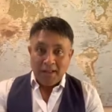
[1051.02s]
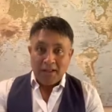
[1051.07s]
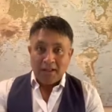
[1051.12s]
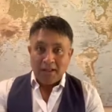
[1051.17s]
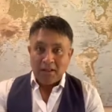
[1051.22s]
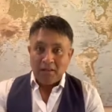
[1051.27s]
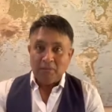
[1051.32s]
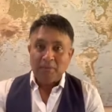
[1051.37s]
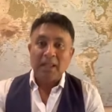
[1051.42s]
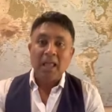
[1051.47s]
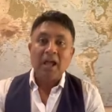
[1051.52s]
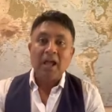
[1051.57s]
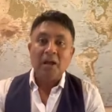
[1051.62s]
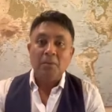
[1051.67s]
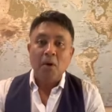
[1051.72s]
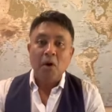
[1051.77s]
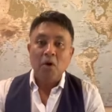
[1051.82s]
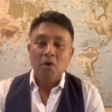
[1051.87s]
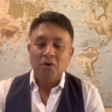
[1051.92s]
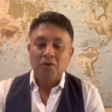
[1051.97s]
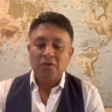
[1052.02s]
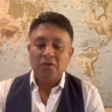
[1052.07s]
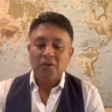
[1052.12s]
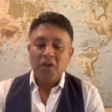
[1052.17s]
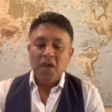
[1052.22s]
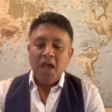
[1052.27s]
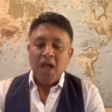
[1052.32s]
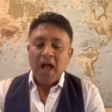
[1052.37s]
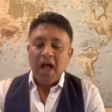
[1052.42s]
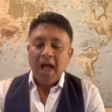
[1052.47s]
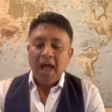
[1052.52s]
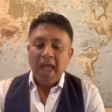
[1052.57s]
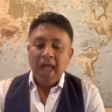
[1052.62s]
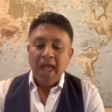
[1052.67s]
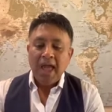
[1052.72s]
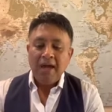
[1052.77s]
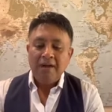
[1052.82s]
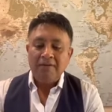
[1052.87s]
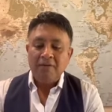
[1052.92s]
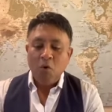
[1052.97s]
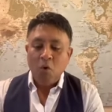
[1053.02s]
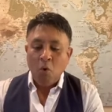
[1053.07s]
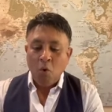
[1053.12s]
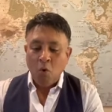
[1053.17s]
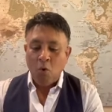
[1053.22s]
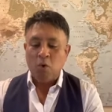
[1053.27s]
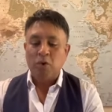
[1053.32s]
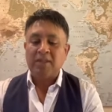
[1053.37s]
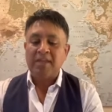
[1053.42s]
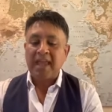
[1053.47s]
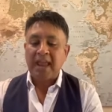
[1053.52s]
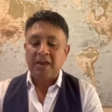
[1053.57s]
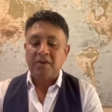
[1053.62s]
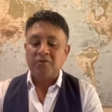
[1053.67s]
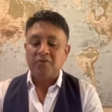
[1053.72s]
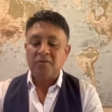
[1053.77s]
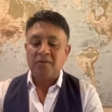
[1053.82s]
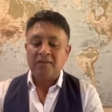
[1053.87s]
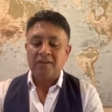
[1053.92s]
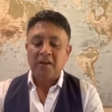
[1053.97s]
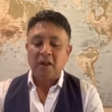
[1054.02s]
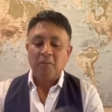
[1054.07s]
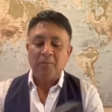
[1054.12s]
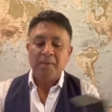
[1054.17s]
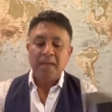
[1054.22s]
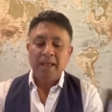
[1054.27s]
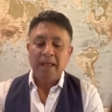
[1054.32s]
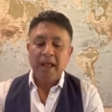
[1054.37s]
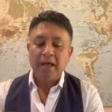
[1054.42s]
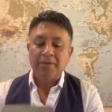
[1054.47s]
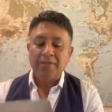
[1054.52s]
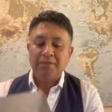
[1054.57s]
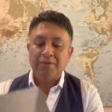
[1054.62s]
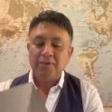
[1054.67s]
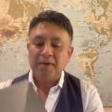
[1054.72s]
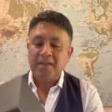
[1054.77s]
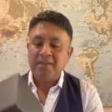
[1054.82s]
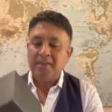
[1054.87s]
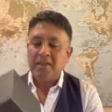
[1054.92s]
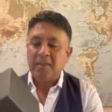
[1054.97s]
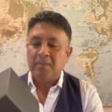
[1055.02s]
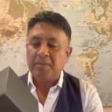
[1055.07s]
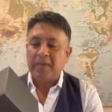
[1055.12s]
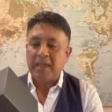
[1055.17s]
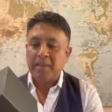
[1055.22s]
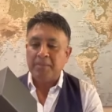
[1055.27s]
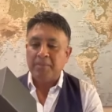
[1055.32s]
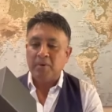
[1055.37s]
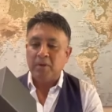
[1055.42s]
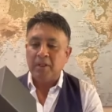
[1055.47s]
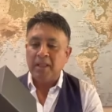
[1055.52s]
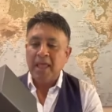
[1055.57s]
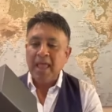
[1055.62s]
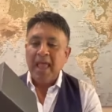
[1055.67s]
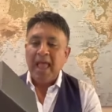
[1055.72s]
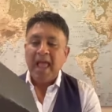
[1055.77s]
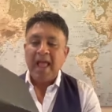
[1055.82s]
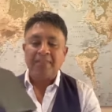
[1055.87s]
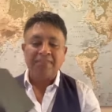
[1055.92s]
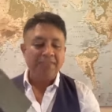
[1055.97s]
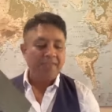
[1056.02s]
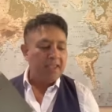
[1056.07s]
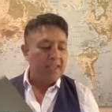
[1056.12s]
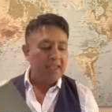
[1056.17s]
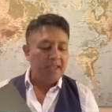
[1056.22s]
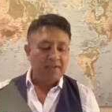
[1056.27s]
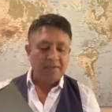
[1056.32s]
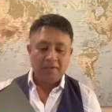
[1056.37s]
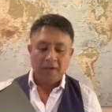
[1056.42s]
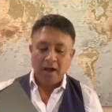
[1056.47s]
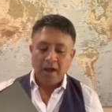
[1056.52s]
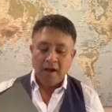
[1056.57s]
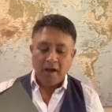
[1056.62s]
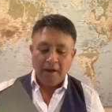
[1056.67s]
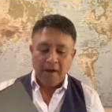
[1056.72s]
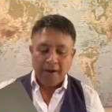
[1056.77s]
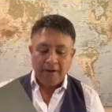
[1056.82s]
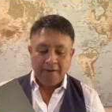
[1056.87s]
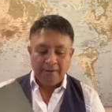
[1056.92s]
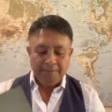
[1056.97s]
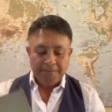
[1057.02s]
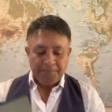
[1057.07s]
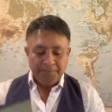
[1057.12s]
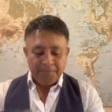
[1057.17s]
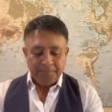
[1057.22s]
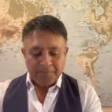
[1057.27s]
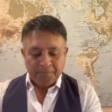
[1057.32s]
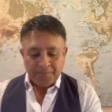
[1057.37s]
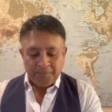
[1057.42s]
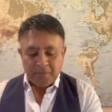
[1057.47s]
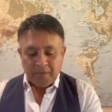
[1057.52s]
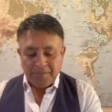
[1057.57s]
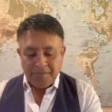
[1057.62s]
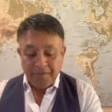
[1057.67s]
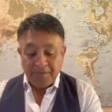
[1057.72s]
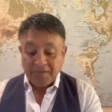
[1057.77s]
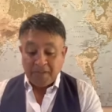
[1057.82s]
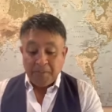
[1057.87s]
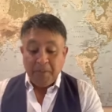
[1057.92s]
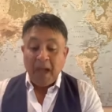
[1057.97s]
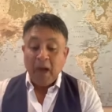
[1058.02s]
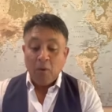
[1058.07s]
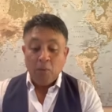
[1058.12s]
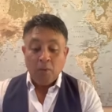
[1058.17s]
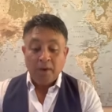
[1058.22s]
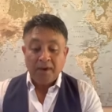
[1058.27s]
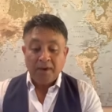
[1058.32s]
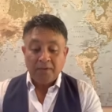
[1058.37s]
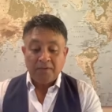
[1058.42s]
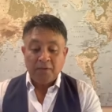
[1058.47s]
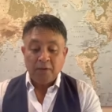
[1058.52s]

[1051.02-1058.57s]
little black box, I have all the entrants and I'll pick out three of these people and these are 50 pound winners.